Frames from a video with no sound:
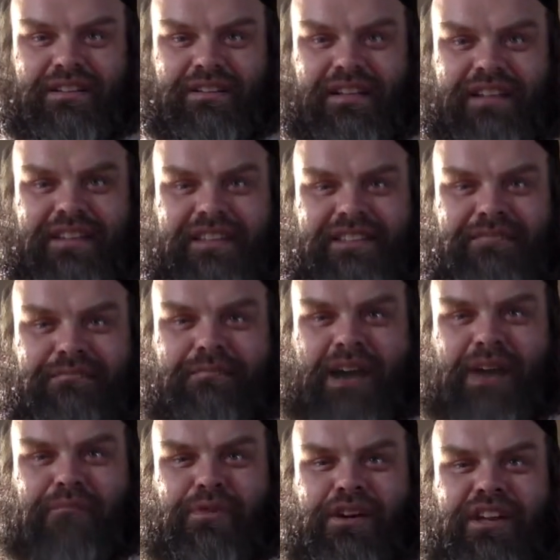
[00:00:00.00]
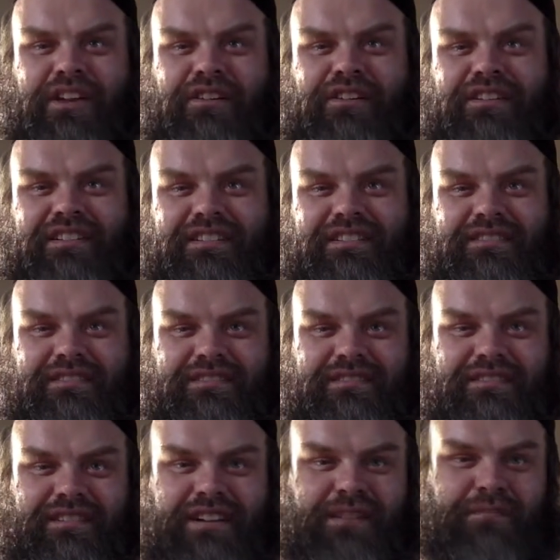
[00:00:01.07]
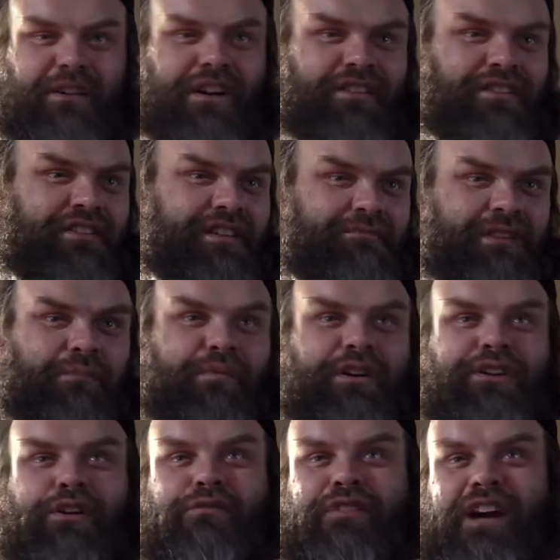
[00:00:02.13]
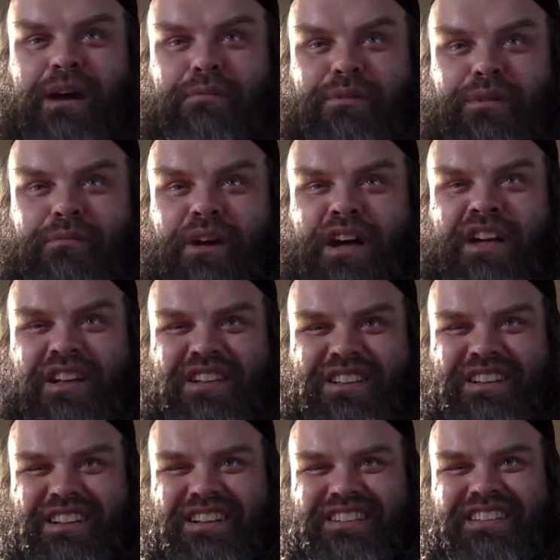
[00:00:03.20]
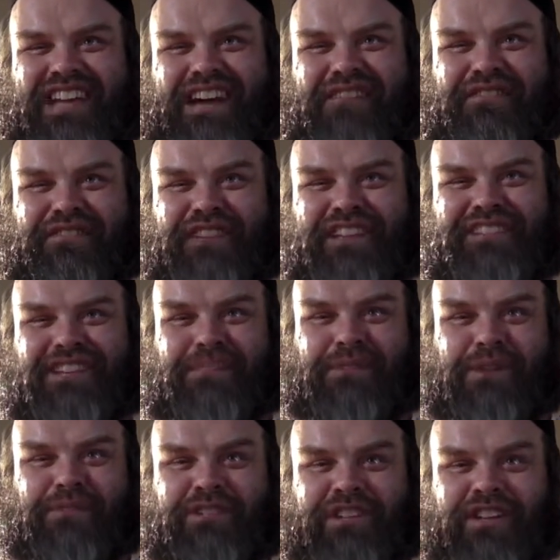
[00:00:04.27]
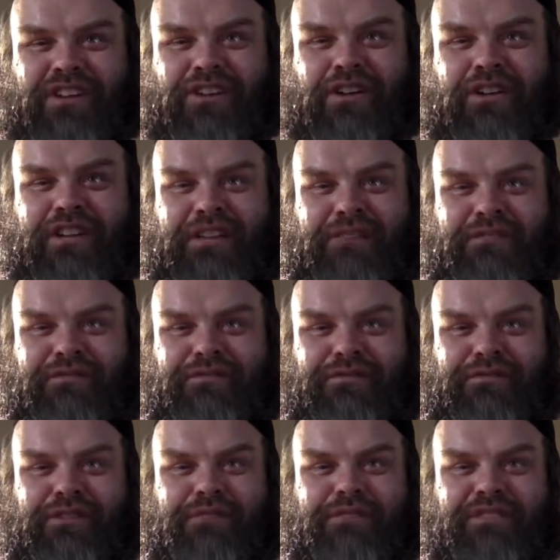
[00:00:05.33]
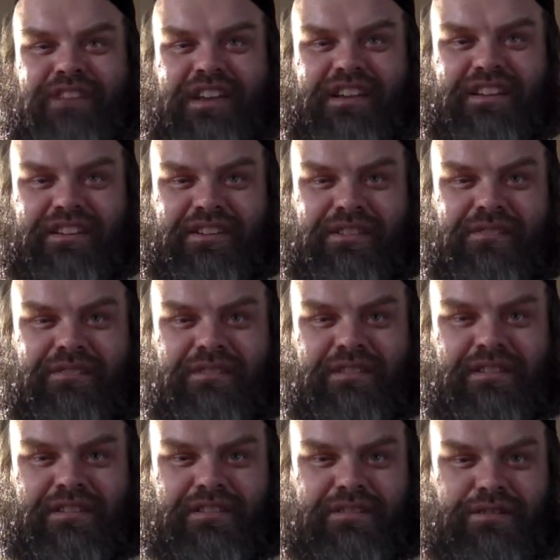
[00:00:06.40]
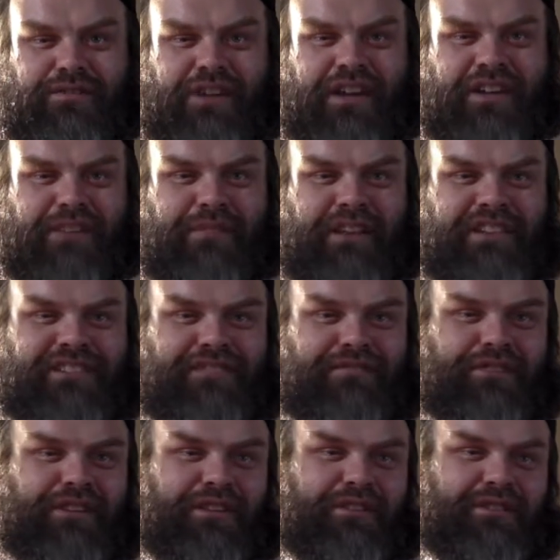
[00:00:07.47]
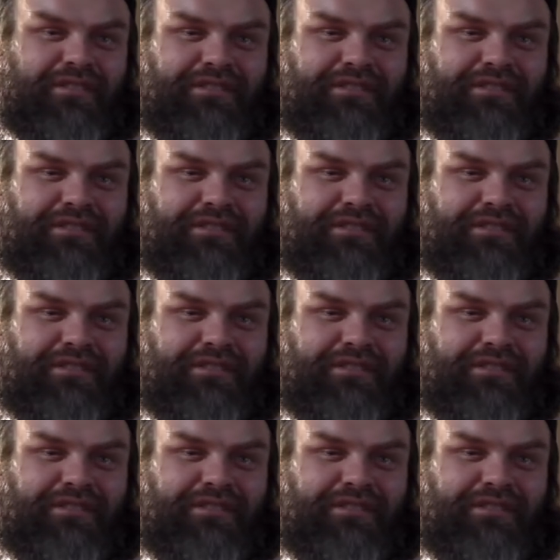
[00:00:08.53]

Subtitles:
like this MacBook here, among others, I'm not putting over Apple, but they have a FaceTime option. I can call anyone for free with that, you know? So try your best to really